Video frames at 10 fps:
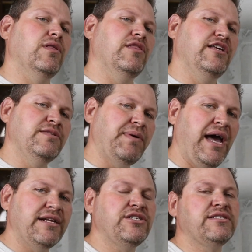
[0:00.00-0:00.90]
these
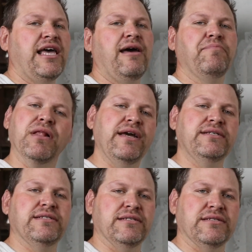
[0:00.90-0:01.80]
patches have
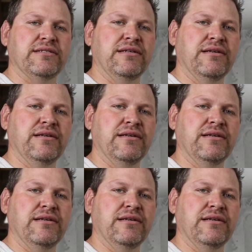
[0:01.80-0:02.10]
places,